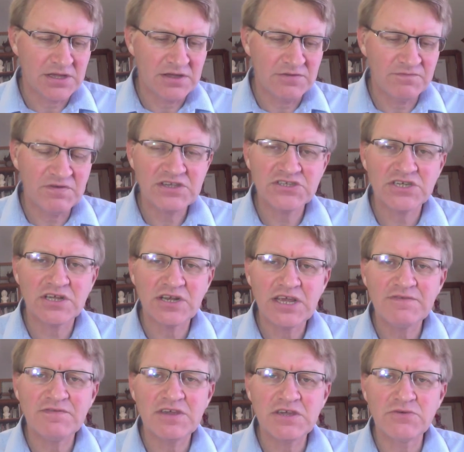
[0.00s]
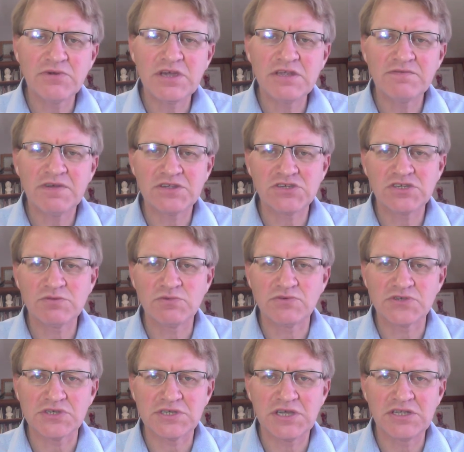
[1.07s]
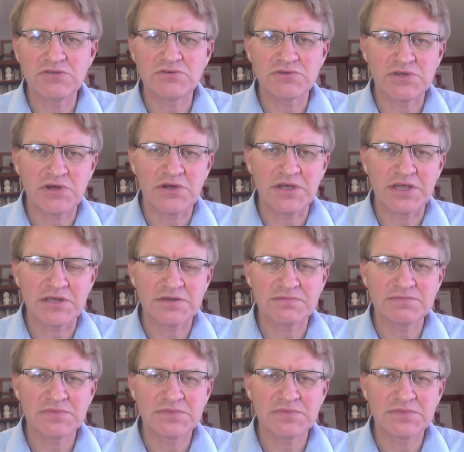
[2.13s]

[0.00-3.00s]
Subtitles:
Feature leafy green vegetables in your diet.